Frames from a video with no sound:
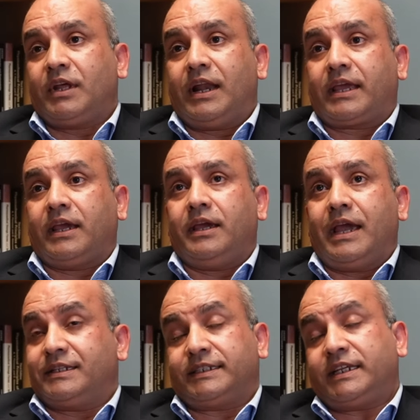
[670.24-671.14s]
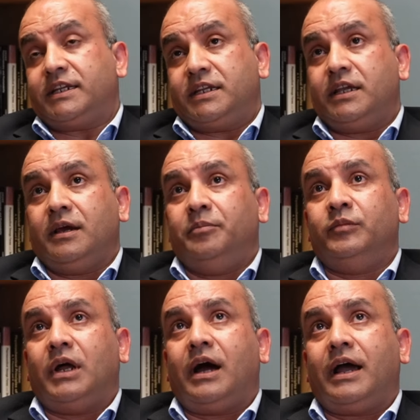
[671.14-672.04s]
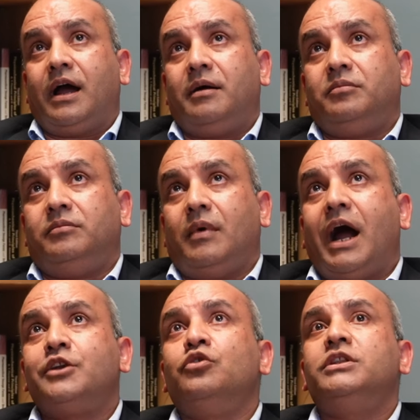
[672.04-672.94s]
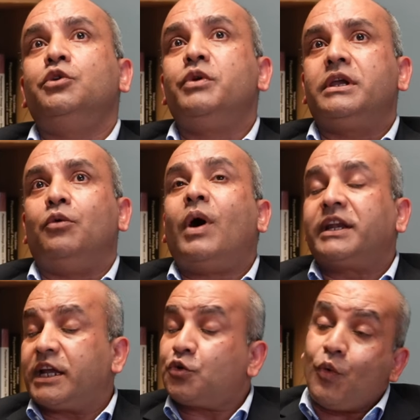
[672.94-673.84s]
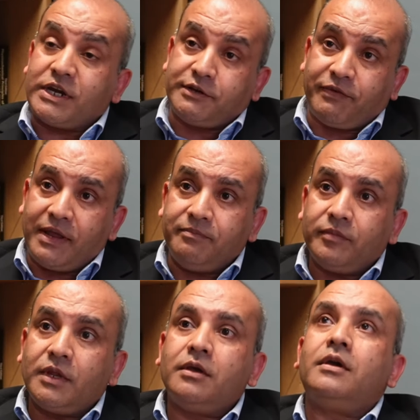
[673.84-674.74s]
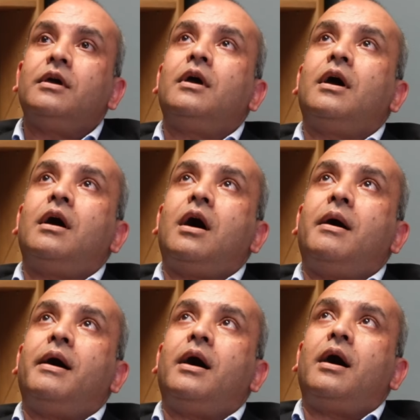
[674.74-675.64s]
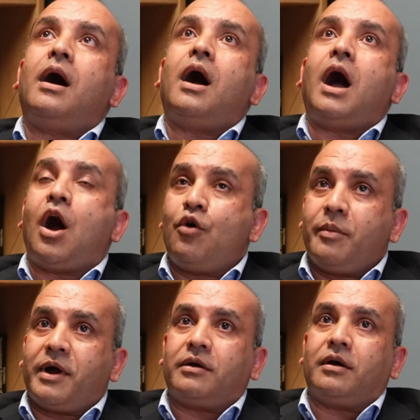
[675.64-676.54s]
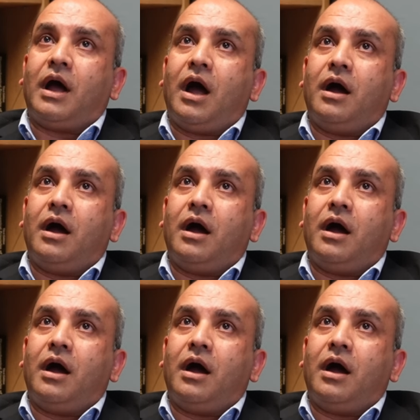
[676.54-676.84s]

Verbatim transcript: Uh, like uh, as I said, um, I, I, don't think we one can quantify. Mm -hmm. However,